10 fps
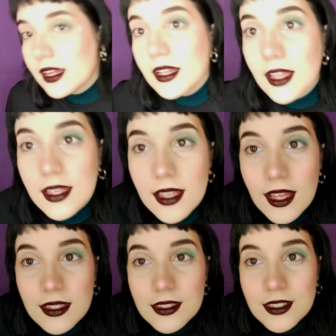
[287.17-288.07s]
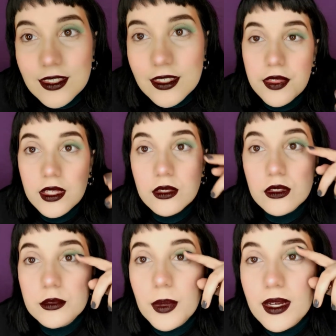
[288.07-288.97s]
of like that. I think it
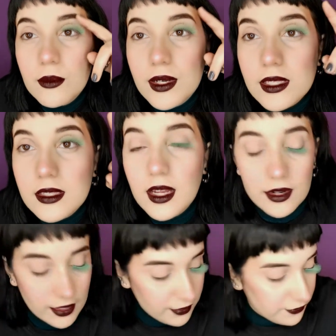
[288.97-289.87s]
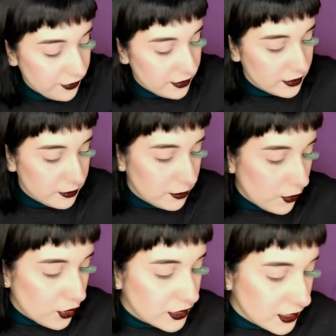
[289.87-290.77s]
looks better when they're like
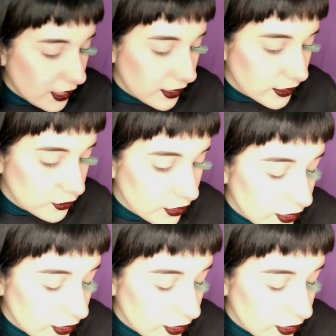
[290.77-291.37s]
more dark to